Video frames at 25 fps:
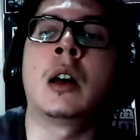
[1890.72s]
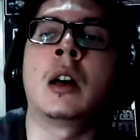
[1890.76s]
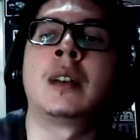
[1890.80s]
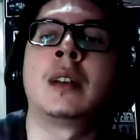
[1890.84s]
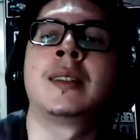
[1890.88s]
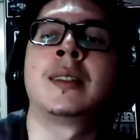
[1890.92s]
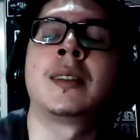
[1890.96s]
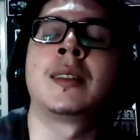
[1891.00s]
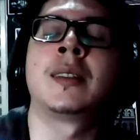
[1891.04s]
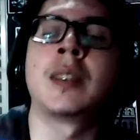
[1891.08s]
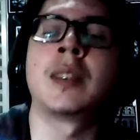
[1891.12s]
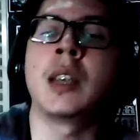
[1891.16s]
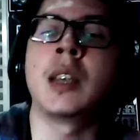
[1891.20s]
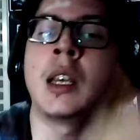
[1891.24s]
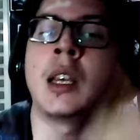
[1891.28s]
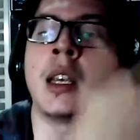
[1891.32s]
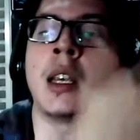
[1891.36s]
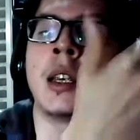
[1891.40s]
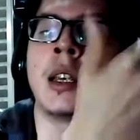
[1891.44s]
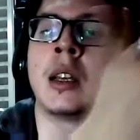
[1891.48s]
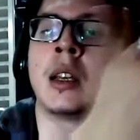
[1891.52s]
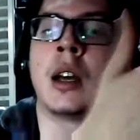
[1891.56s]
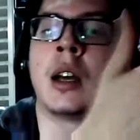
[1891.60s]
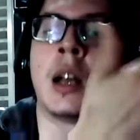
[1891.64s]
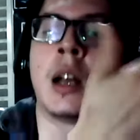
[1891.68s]

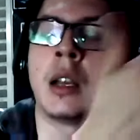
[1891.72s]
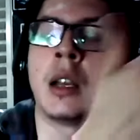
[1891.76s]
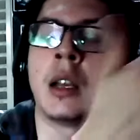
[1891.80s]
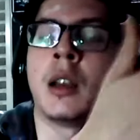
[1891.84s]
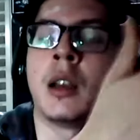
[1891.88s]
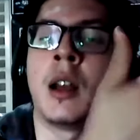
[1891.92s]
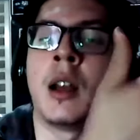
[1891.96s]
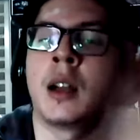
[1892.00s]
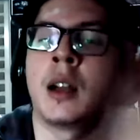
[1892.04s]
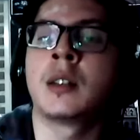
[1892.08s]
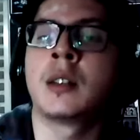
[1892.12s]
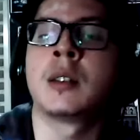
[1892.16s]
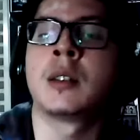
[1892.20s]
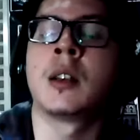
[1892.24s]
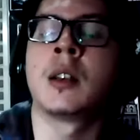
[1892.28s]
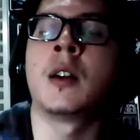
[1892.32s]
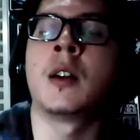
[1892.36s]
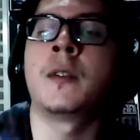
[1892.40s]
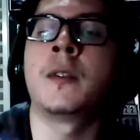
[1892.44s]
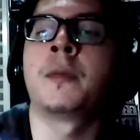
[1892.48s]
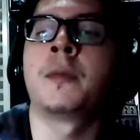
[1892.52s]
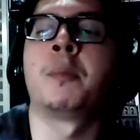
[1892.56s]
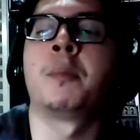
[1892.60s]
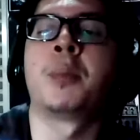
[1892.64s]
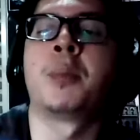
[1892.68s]
seeing a lot
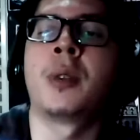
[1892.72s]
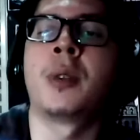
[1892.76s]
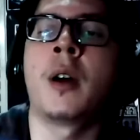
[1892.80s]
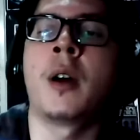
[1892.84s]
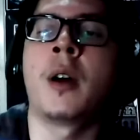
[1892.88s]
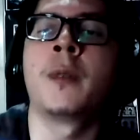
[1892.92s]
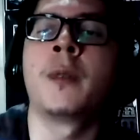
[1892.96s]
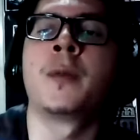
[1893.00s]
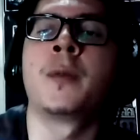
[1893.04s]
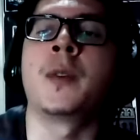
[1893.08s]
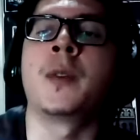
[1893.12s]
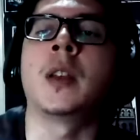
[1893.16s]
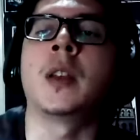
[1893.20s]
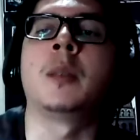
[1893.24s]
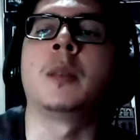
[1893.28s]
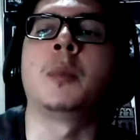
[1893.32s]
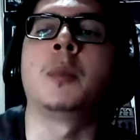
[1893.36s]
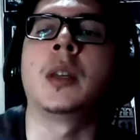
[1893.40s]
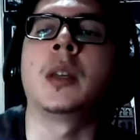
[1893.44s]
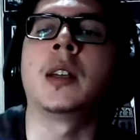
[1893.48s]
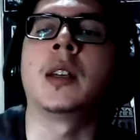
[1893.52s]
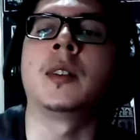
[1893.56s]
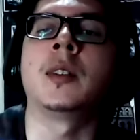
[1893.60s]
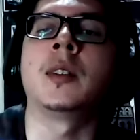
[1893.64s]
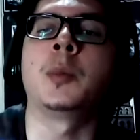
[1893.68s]
of profit
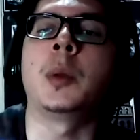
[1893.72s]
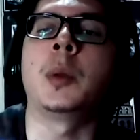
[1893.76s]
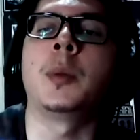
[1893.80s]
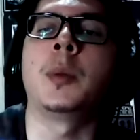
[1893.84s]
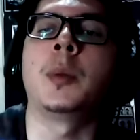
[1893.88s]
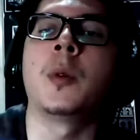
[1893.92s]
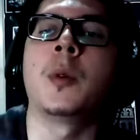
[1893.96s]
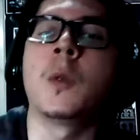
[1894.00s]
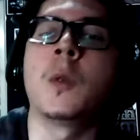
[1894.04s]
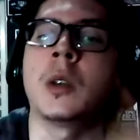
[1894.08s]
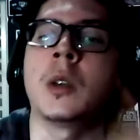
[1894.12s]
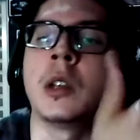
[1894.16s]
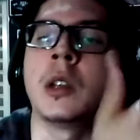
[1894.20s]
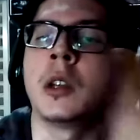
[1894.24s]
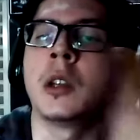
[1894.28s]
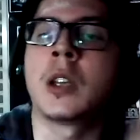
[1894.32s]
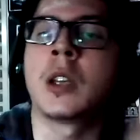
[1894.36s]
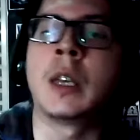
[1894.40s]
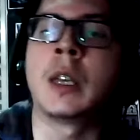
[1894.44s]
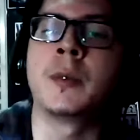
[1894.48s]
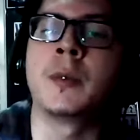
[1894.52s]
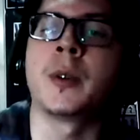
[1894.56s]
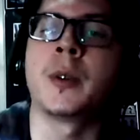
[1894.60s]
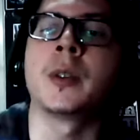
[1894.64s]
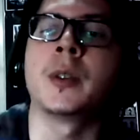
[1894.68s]
because people were
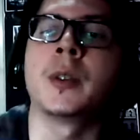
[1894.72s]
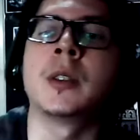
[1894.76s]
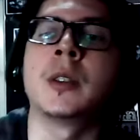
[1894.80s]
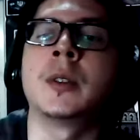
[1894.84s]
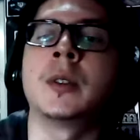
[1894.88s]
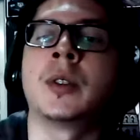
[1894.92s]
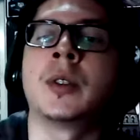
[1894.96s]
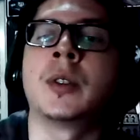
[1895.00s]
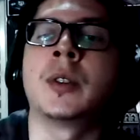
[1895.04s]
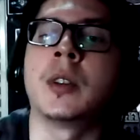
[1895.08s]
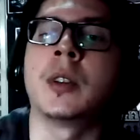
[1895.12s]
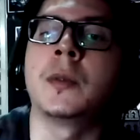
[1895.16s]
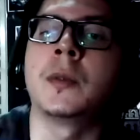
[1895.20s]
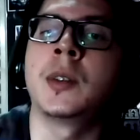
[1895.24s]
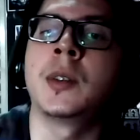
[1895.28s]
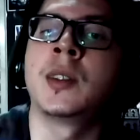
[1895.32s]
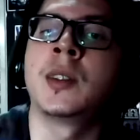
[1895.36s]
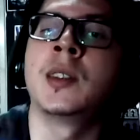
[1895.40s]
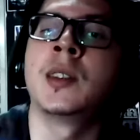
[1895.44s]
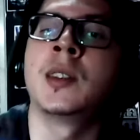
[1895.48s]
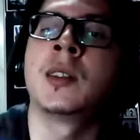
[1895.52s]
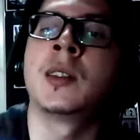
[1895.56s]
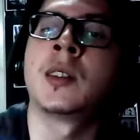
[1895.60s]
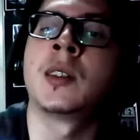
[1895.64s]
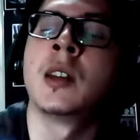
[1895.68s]
looking for their
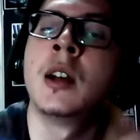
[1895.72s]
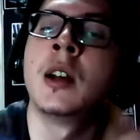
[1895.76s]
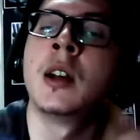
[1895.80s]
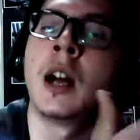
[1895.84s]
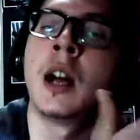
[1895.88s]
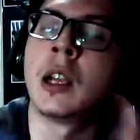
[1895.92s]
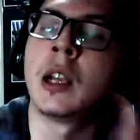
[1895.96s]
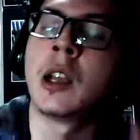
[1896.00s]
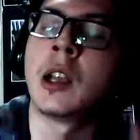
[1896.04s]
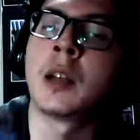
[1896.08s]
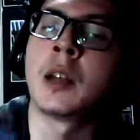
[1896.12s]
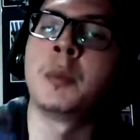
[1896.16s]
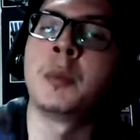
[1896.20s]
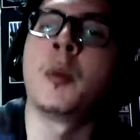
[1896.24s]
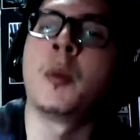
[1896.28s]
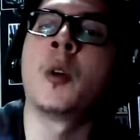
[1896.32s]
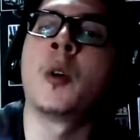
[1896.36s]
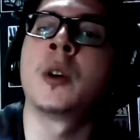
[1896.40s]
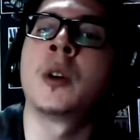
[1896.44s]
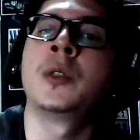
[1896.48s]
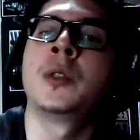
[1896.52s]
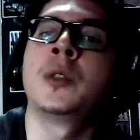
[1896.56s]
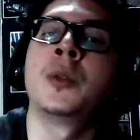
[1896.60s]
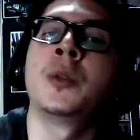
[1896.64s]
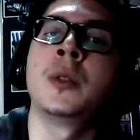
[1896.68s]
services a lot
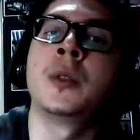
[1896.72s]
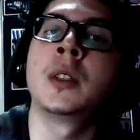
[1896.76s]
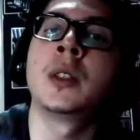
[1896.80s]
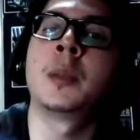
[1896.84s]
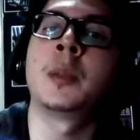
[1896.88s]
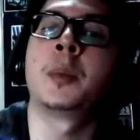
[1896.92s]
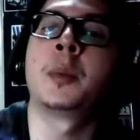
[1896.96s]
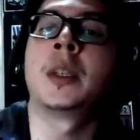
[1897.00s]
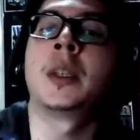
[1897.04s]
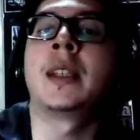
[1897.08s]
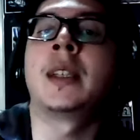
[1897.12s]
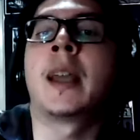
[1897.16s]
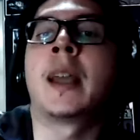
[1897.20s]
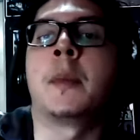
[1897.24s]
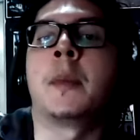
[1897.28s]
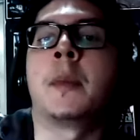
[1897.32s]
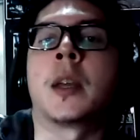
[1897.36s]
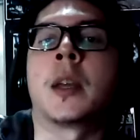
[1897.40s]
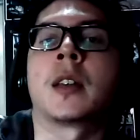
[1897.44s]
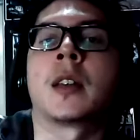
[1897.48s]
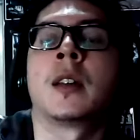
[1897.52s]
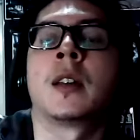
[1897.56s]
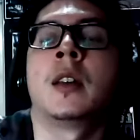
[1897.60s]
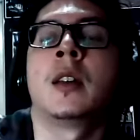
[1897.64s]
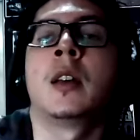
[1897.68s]
more during the pandemic.
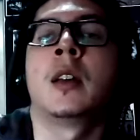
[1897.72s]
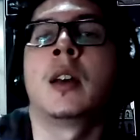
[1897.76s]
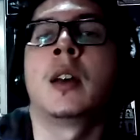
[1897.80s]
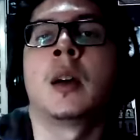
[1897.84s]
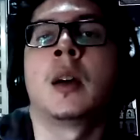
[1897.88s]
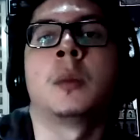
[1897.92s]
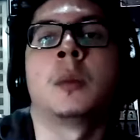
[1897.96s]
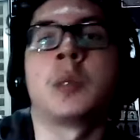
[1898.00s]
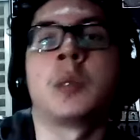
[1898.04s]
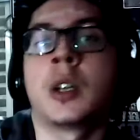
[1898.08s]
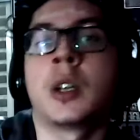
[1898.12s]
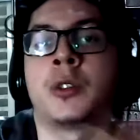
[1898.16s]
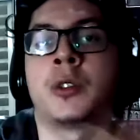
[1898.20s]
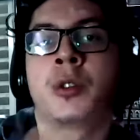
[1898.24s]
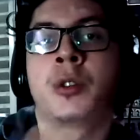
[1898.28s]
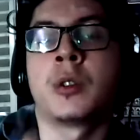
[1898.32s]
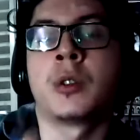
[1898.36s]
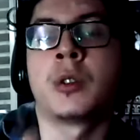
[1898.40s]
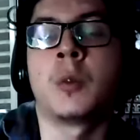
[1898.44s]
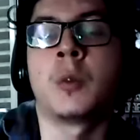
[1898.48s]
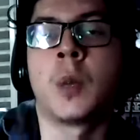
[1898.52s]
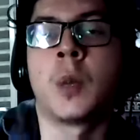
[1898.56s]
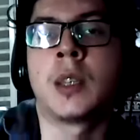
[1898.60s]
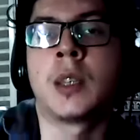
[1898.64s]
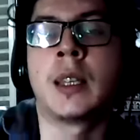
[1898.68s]
Not sure
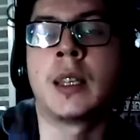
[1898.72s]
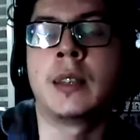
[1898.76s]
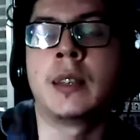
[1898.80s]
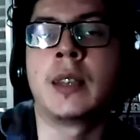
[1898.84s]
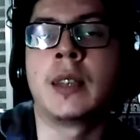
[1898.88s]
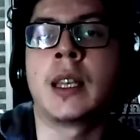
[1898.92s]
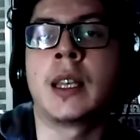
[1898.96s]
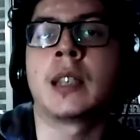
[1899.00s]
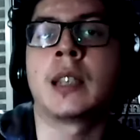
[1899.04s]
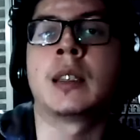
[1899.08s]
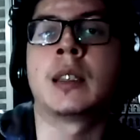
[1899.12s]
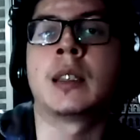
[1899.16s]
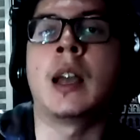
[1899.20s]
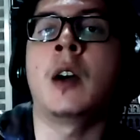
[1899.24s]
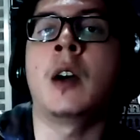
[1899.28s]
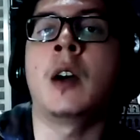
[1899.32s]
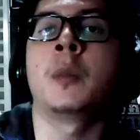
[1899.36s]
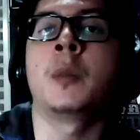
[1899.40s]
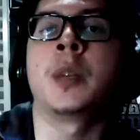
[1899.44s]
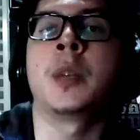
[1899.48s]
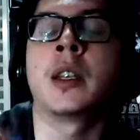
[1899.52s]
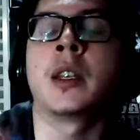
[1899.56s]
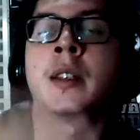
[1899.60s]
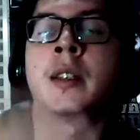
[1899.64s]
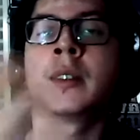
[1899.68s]
what they think now
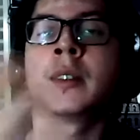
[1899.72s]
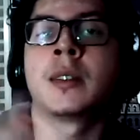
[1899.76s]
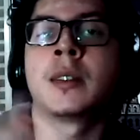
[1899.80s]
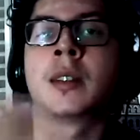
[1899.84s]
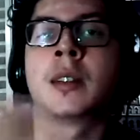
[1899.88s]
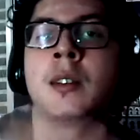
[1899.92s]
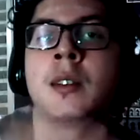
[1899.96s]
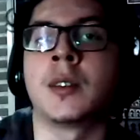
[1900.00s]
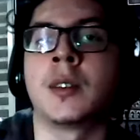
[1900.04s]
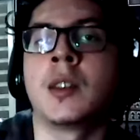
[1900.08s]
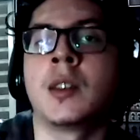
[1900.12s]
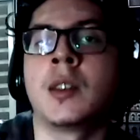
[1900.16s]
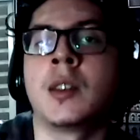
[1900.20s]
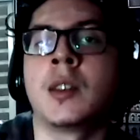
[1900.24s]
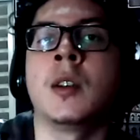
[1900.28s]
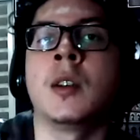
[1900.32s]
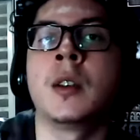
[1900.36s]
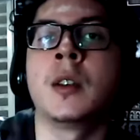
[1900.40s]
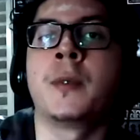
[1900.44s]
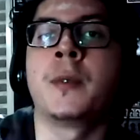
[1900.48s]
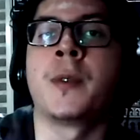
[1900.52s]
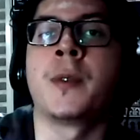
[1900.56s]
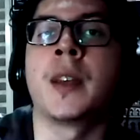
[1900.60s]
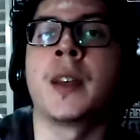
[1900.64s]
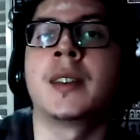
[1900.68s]
because there's the
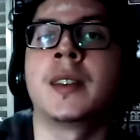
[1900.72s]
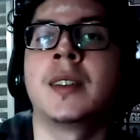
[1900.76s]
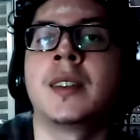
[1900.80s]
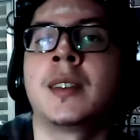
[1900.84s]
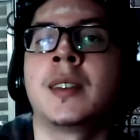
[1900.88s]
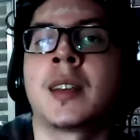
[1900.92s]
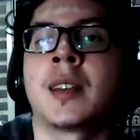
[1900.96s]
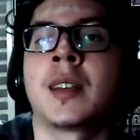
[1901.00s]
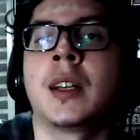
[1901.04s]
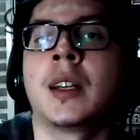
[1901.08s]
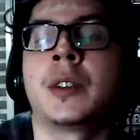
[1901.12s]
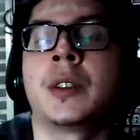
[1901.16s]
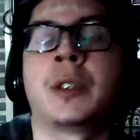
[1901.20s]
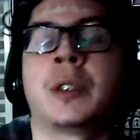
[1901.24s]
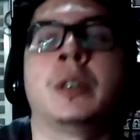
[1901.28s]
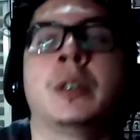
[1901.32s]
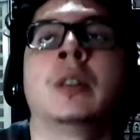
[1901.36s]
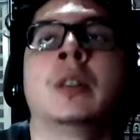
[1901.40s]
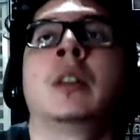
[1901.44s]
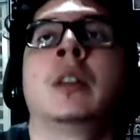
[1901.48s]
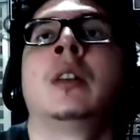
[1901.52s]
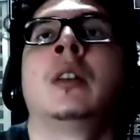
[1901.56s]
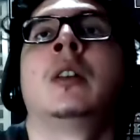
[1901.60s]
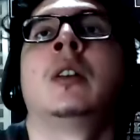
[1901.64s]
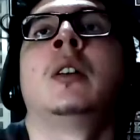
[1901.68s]
OnlyFans discussion.
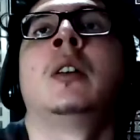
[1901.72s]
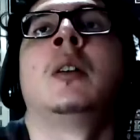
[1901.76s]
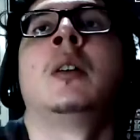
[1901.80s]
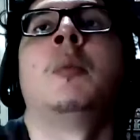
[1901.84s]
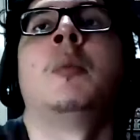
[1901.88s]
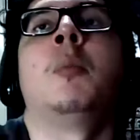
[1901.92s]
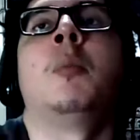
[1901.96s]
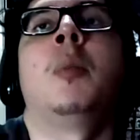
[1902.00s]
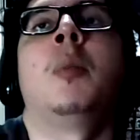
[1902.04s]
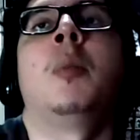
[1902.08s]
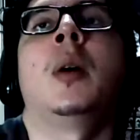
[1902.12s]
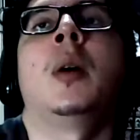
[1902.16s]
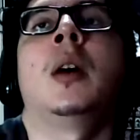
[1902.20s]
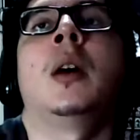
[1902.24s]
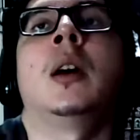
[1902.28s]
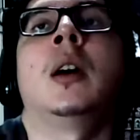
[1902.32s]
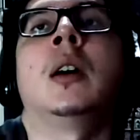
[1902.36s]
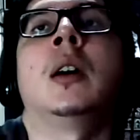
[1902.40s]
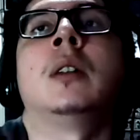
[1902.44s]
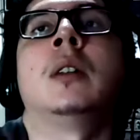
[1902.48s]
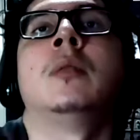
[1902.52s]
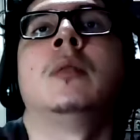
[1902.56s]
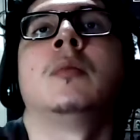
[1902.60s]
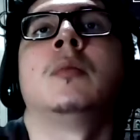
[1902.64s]
But